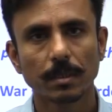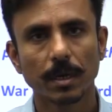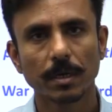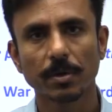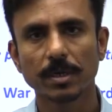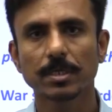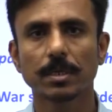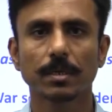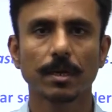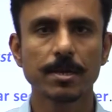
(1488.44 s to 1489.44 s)

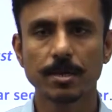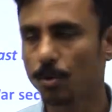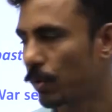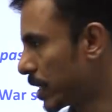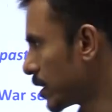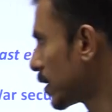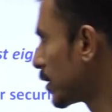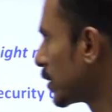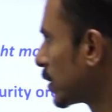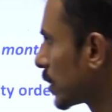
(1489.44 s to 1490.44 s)
aggression in Ukraine,
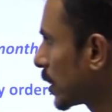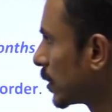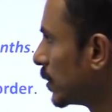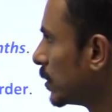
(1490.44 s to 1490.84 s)
right?